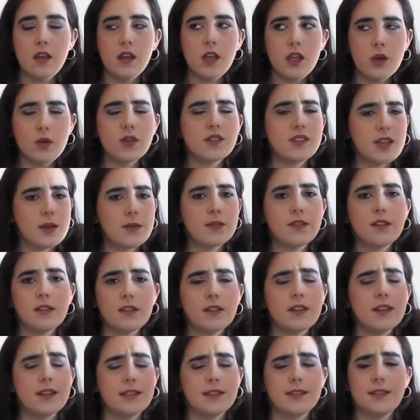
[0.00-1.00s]
it was
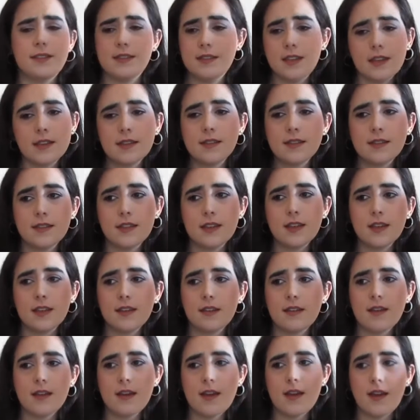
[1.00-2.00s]
absolutely disgusting,
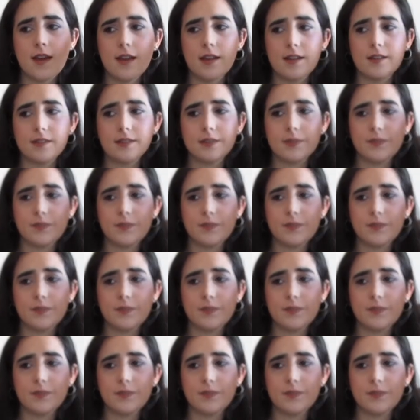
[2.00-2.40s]
and